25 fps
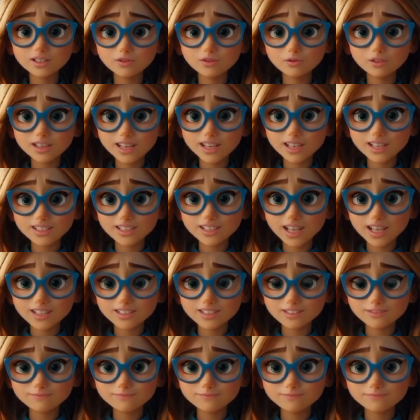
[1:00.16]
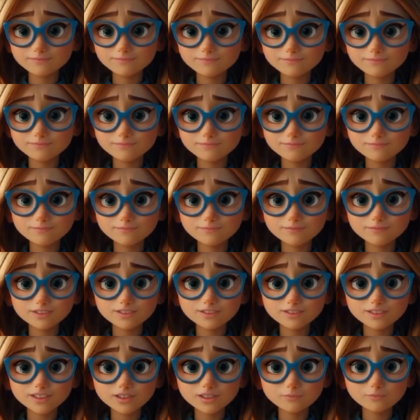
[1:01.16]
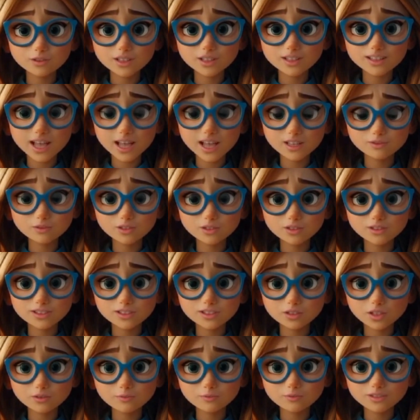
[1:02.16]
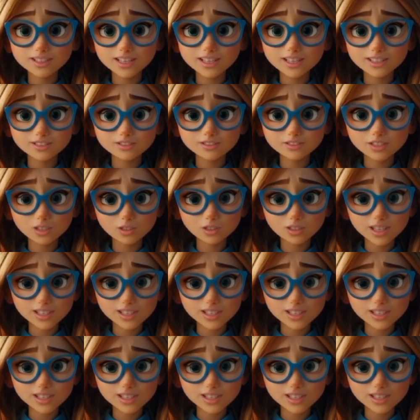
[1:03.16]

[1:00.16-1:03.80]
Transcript: now she is in a better place. Stop crying or she will